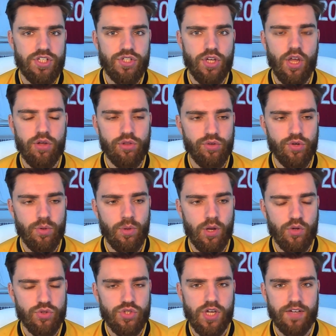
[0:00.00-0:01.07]
to go through
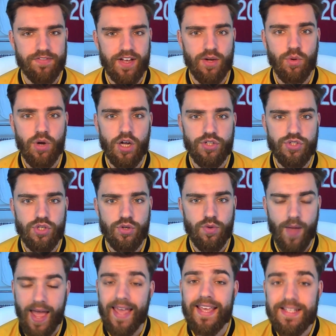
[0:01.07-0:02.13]
alongside Vanuatu
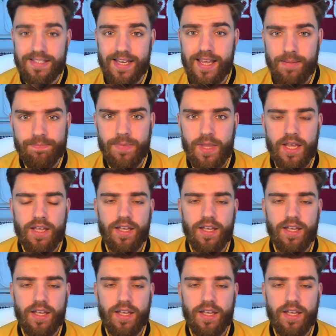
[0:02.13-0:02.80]
A team